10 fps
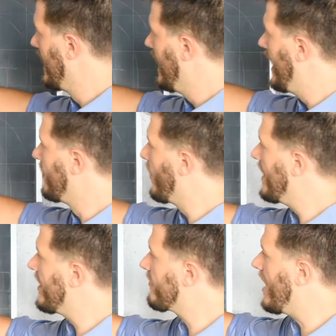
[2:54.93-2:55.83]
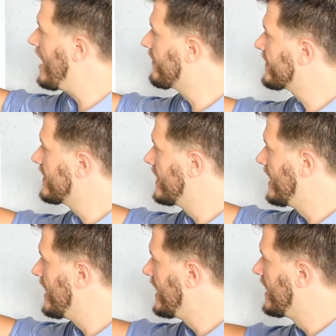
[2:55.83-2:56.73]
And when arrive
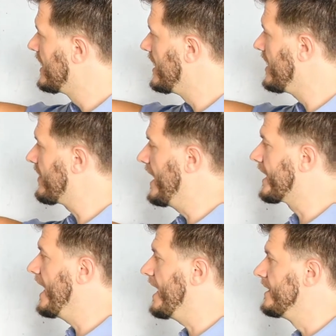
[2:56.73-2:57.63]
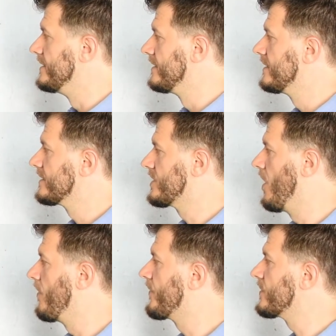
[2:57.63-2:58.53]
here again,
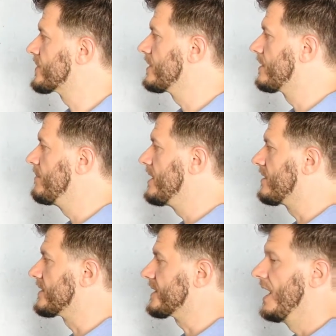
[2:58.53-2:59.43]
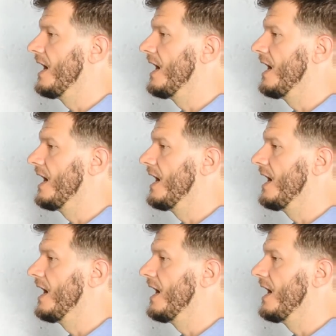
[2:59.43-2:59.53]
so a few centimeters